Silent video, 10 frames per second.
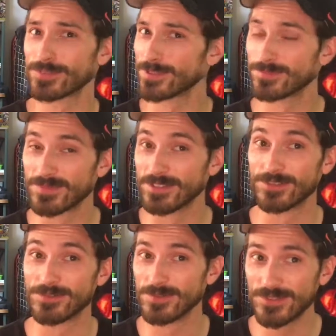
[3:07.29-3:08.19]

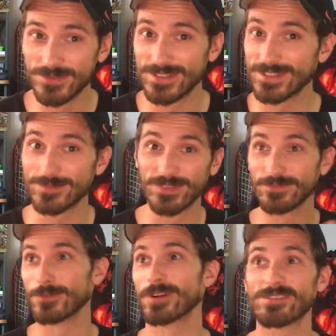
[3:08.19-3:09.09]
the mutiny and
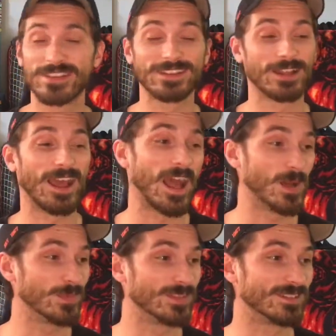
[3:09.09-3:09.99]
before everything that
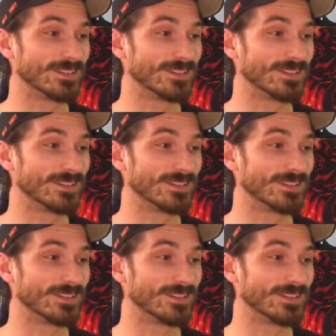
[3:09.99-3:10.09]
happened,